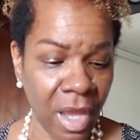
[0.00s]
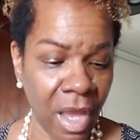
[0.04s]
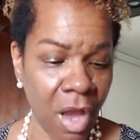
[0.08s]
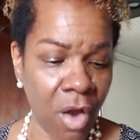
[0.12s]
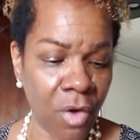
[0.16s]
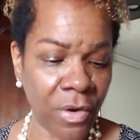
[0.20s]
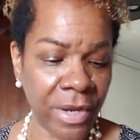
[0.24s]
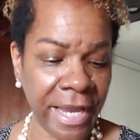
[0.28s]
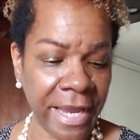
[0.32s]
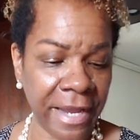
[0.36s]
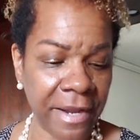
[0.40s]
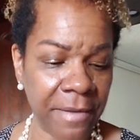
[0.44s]

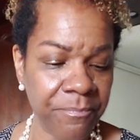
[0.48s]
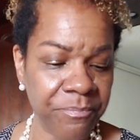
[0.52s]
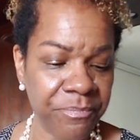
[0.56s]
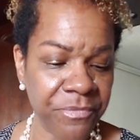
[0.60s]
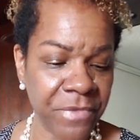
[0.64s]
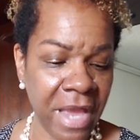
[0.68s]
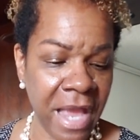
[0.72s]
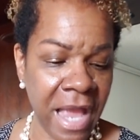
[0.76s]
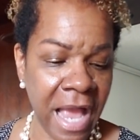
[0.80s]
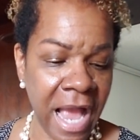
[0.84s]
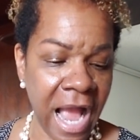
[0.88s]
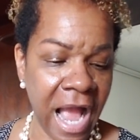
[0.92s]
Okay,
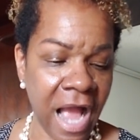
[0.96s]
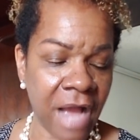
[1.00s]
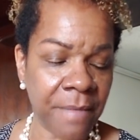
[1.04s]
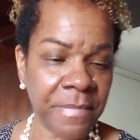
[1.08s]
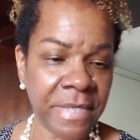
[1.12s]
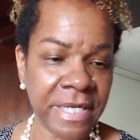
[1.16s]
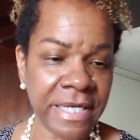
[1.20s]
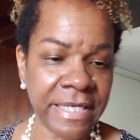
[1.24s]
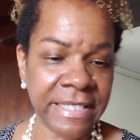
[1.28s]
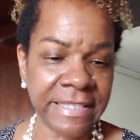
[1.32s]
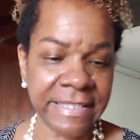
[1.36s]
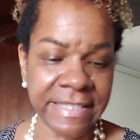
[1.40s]

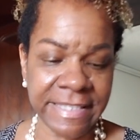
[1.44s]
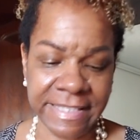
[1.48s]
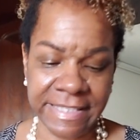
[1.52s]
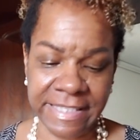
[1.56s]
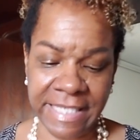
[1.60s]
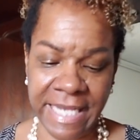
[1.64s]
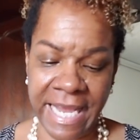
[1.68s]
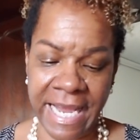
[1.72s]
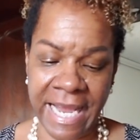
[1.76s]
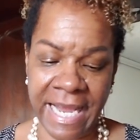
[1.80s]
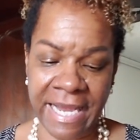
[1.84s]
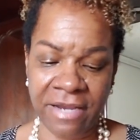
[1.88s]
I'm gonna
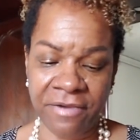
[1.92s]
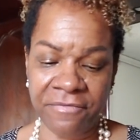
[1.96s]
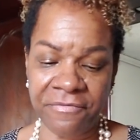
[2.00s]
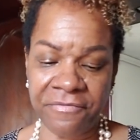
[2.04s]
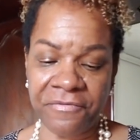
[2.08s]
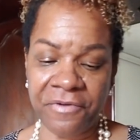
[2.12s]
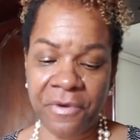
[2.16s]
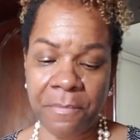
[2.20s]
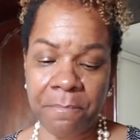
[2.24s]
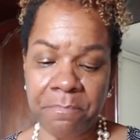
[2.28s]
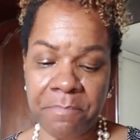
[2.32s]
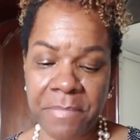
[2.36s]
say,
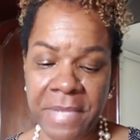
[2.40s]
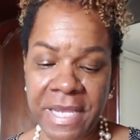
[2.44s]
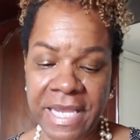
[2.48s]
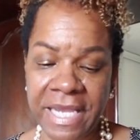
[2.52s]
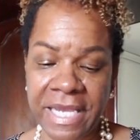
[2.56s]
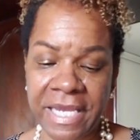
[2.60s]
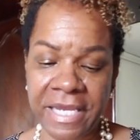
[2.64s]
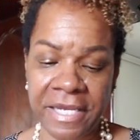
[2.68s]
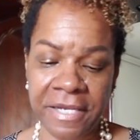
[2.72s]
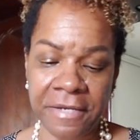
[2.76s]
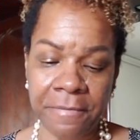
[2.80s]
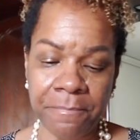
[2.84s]
for
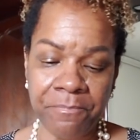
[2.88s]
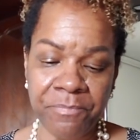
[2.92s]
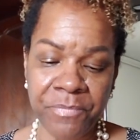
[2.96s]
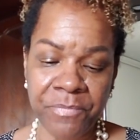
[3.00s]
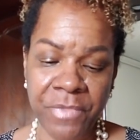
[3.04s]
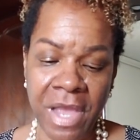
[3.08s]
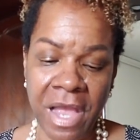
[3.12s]
me,